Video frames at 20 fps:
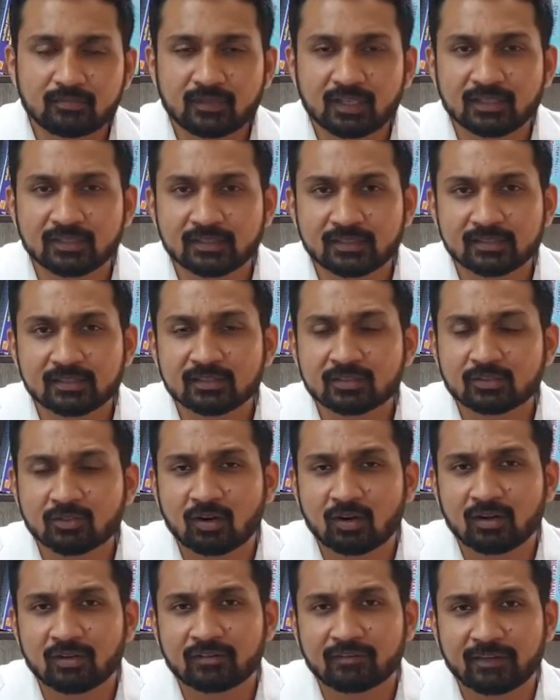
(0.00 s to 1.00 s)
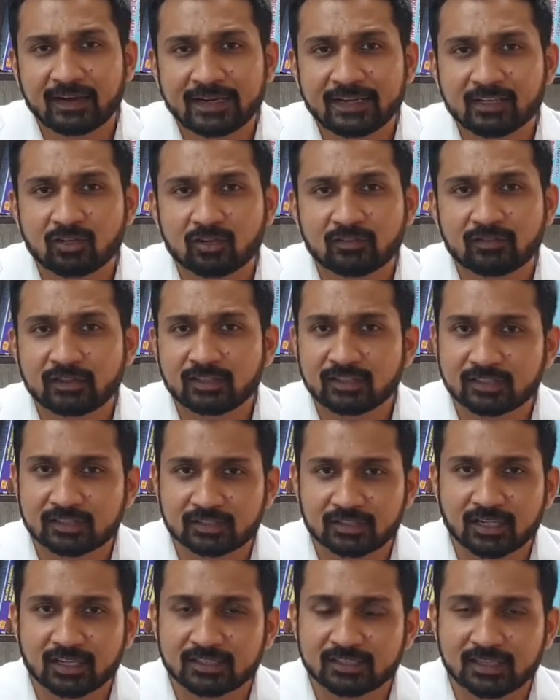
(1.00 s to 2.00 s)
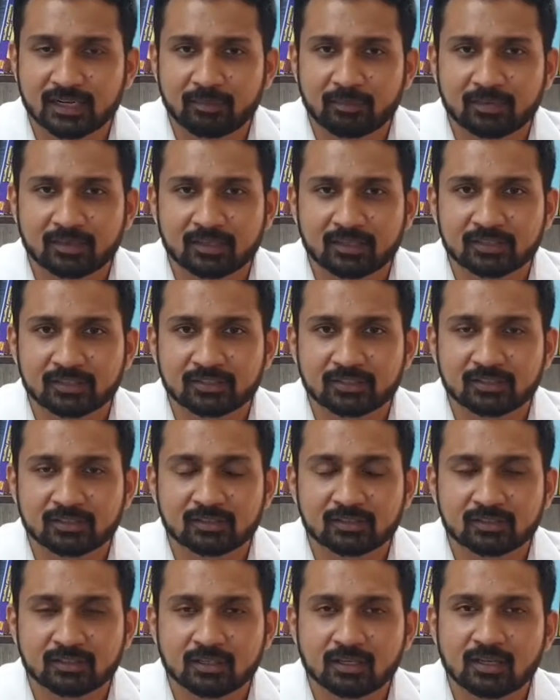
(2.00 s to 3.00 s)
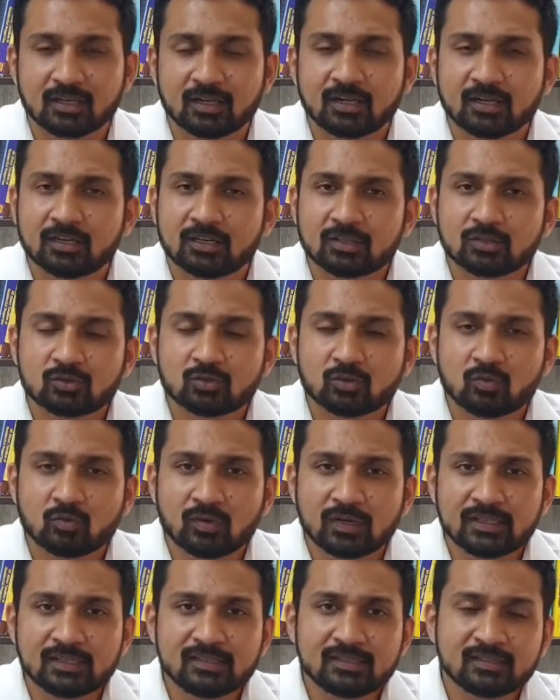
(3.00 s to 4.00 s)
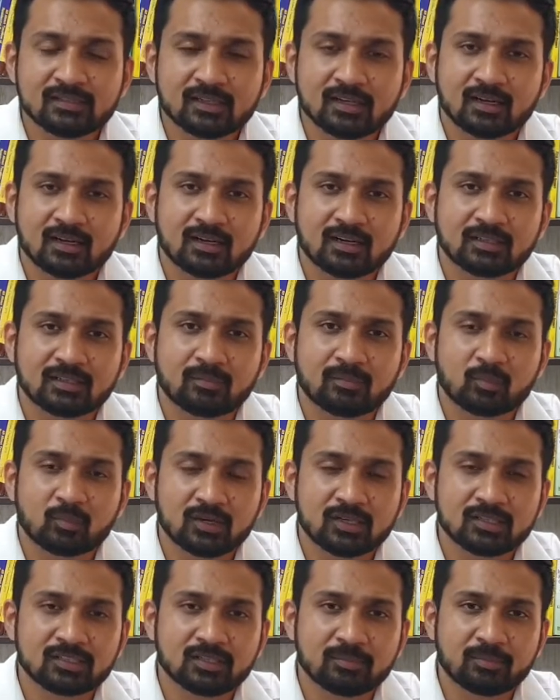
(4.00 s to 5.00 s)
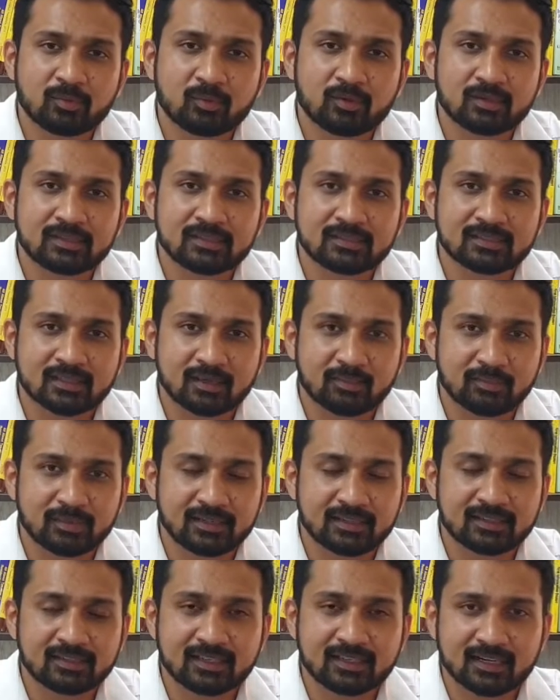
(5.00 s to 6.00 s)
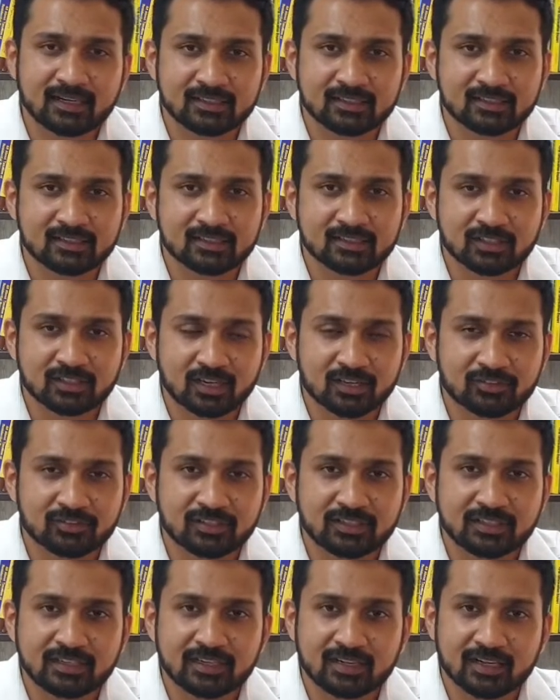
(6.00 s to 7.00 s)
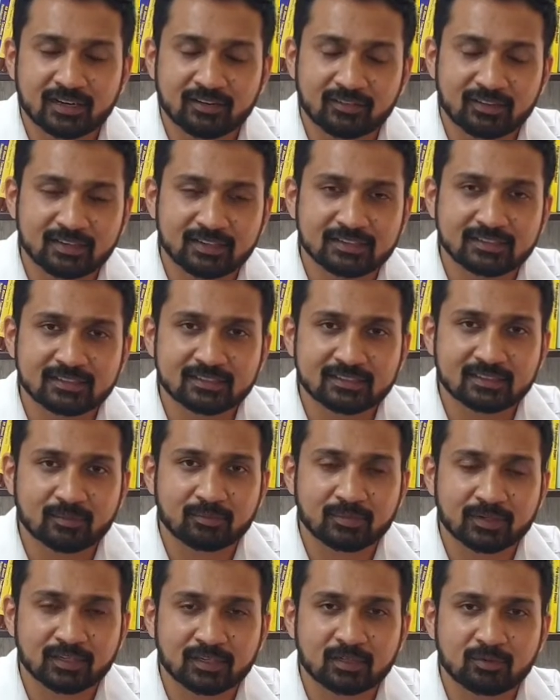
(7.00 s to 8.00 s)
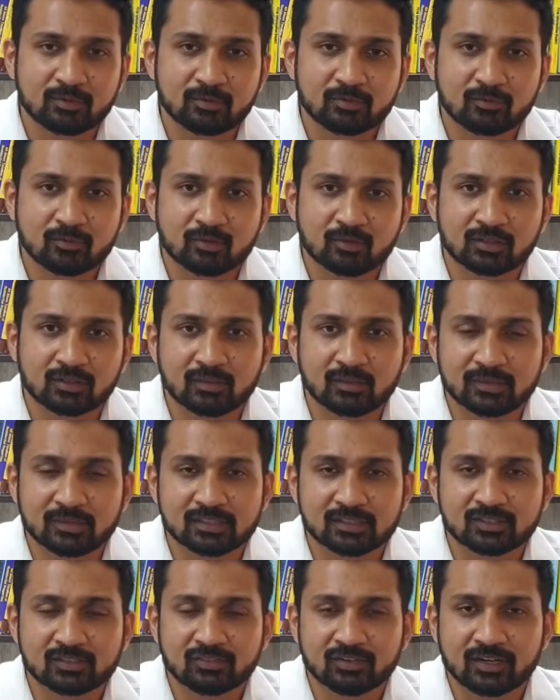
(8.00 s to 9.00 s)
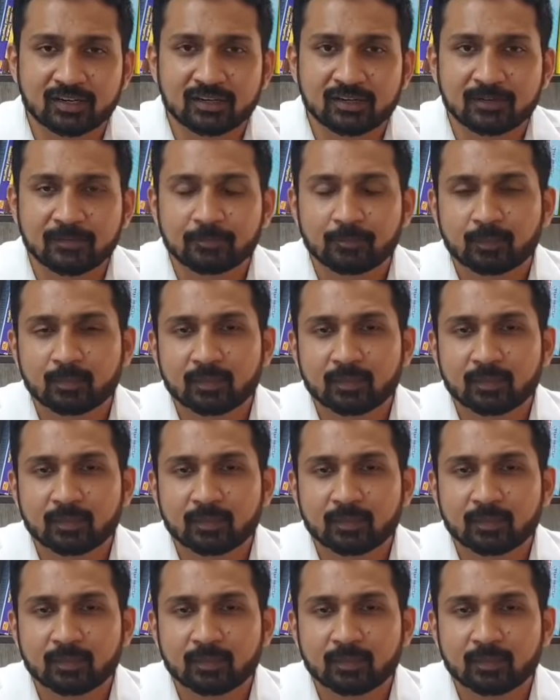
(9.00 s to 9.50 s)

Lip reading: This is called filing of a discharge application. So once the police report is submitted, that is the charge sheet, and evidence is submitted before the magistrate